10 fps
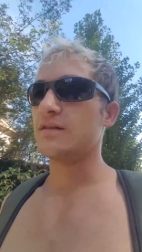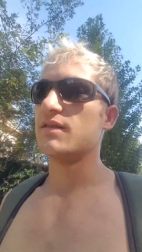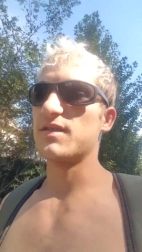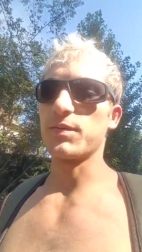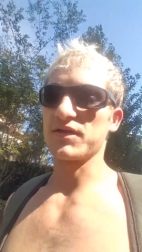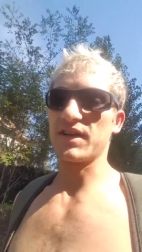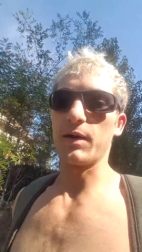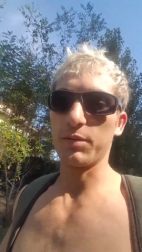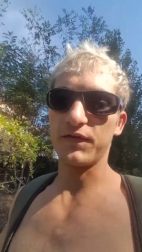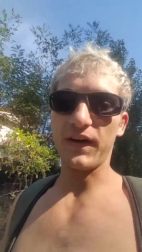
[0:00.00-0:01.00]
It's supposed to
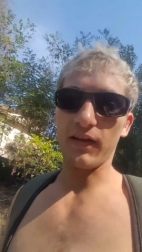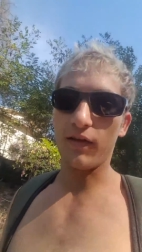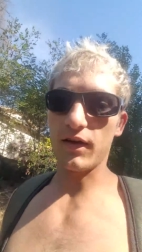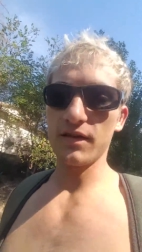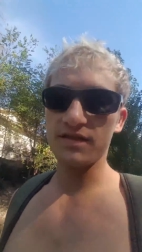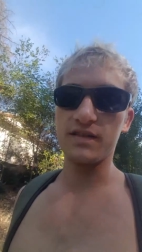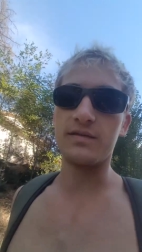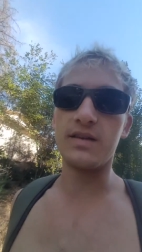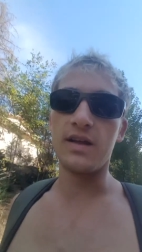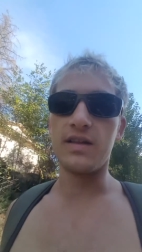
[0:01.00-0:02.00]
help with fat loss
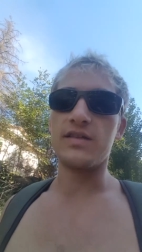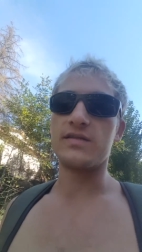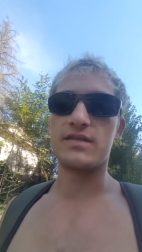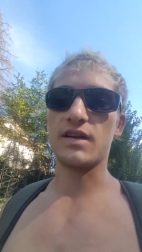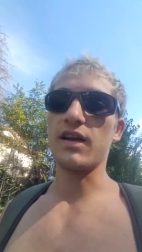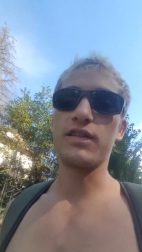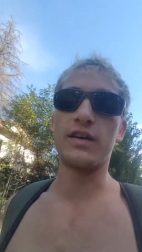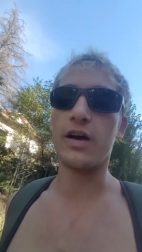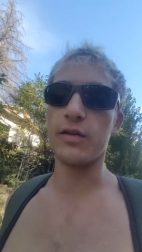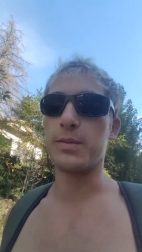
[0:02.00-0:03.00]
and the
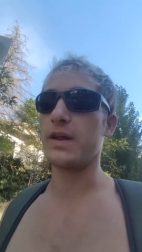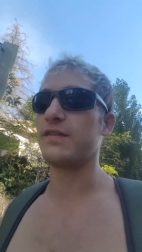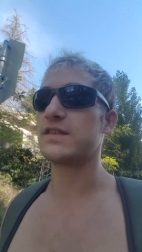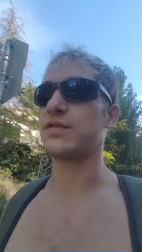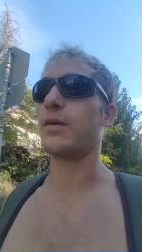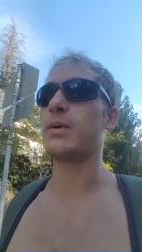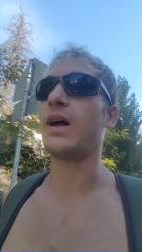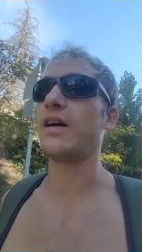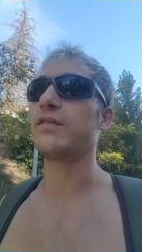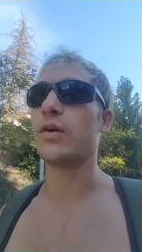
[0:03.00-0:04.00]
other health benefits from it.
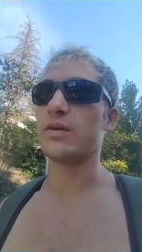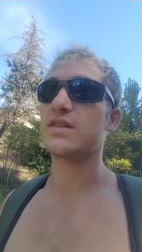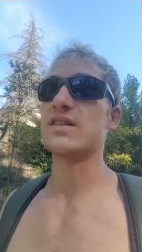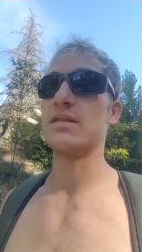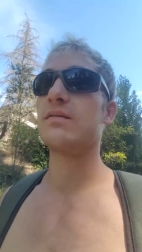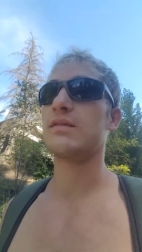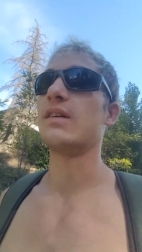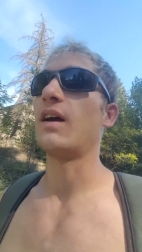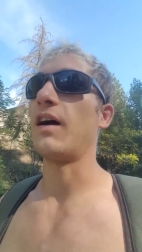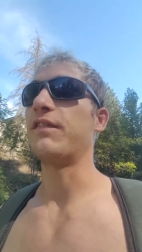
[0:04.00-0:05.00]
I've noticed it.
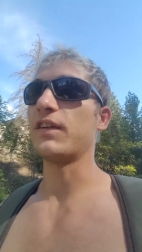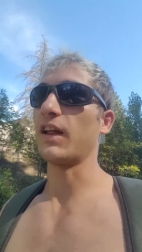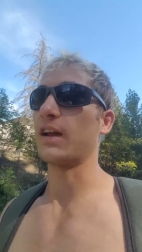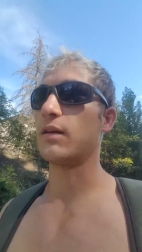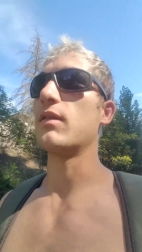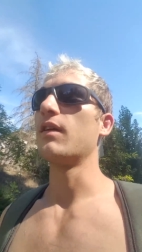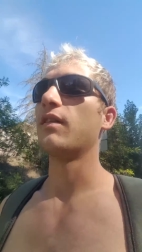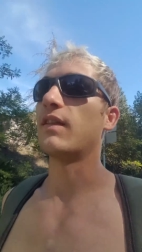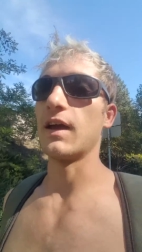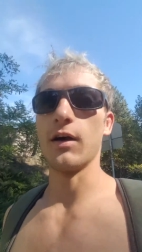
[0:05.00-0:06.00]
I feel like
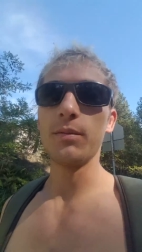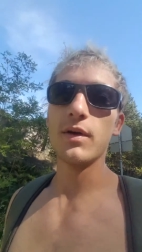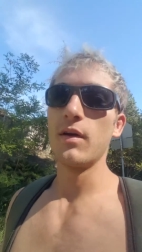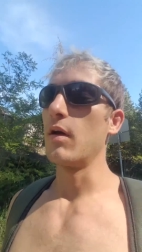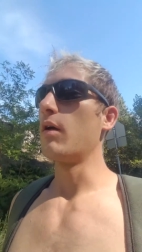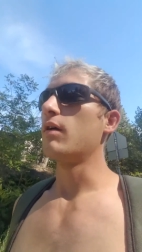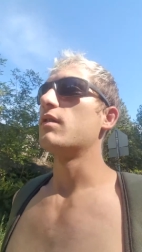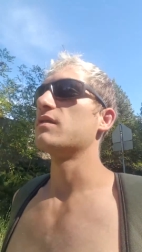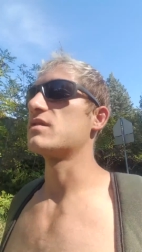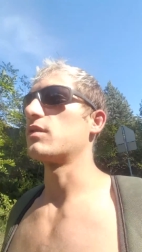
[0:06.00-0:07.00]
they help.
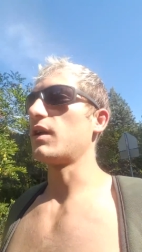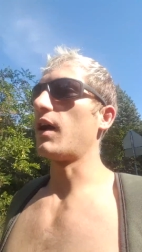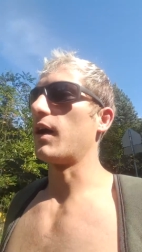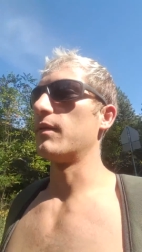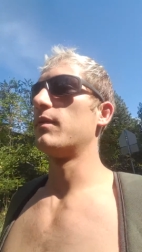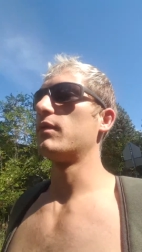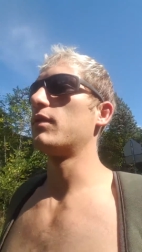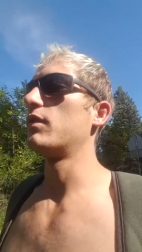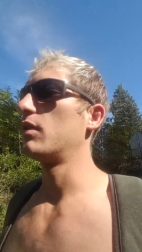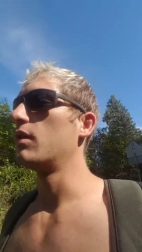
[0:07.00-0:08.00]
So yeah.
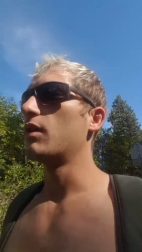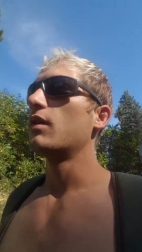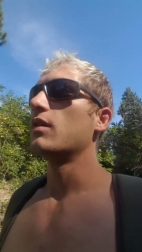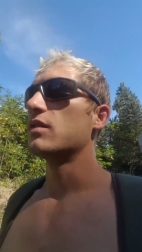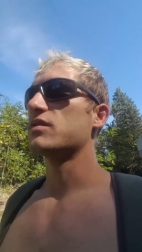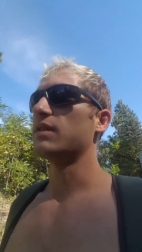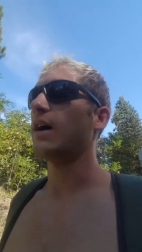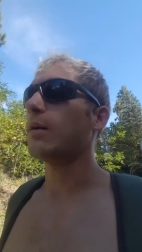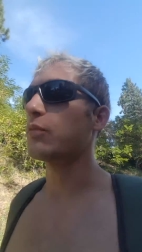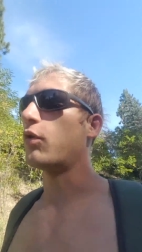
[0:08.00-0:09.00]
So
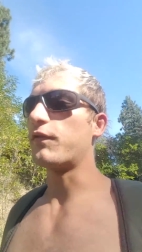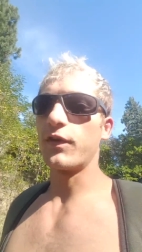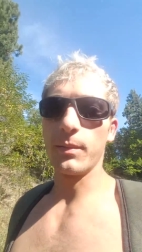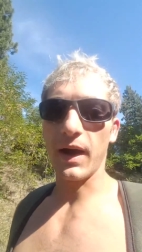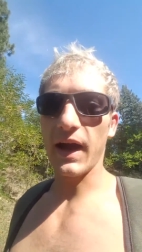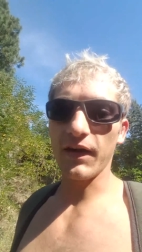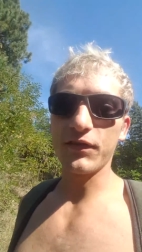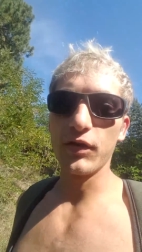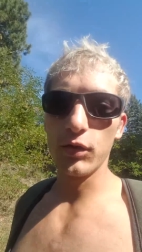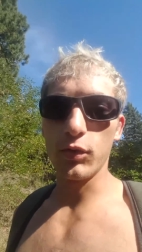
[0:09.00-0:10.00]
now I'm going for my
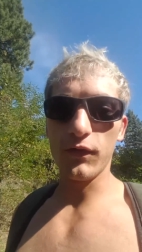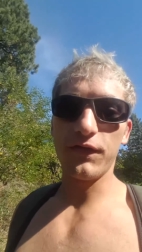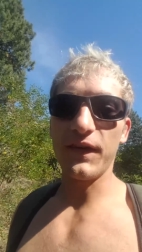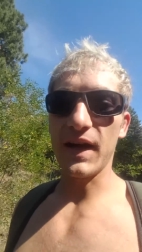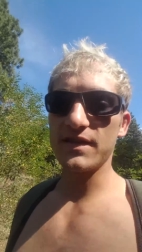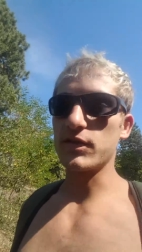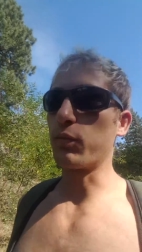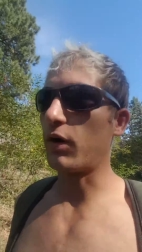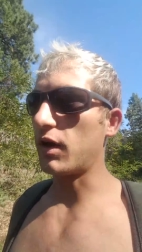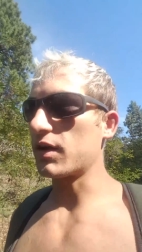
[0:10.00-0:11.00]
afternoon fasted
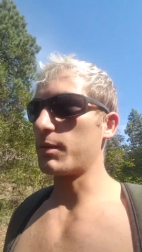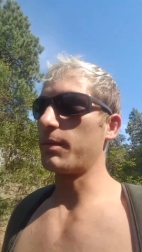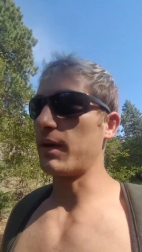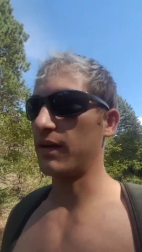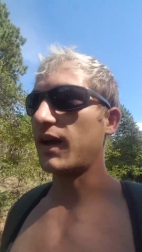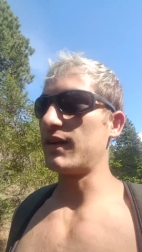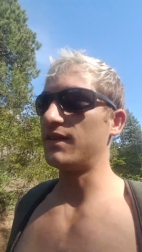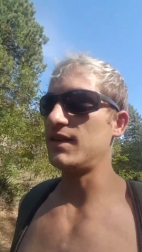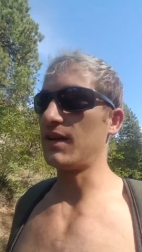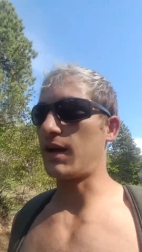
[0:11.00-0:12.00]
walk. I'm about
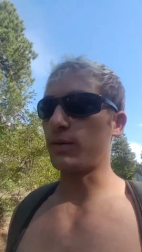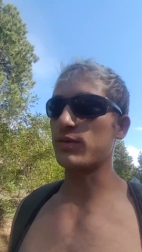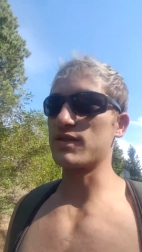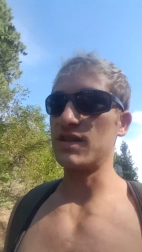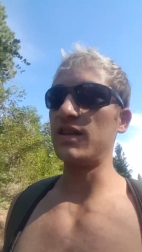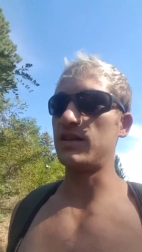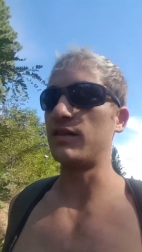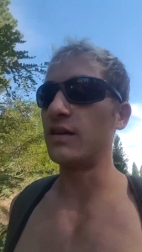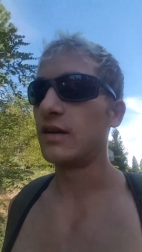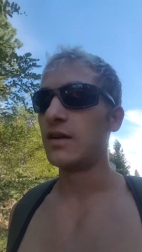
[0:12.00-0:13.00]
19 hours
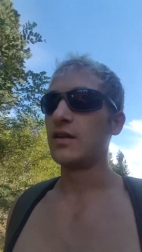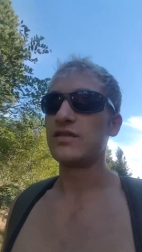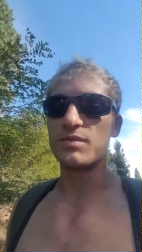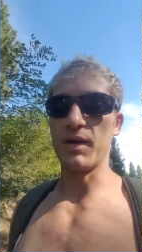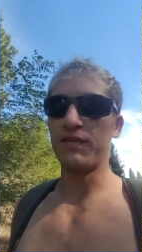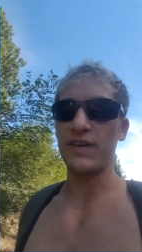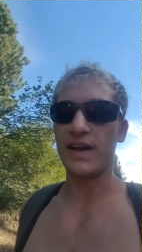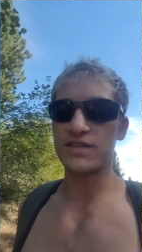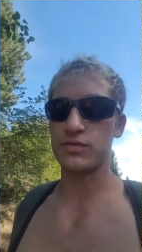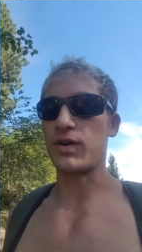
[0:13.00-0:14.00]
in to my
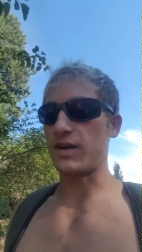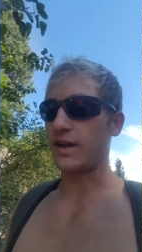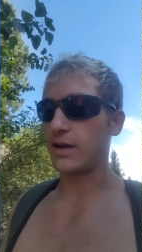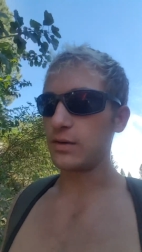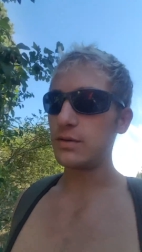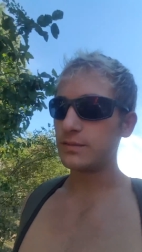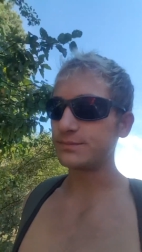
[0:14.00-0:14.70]
fast right now.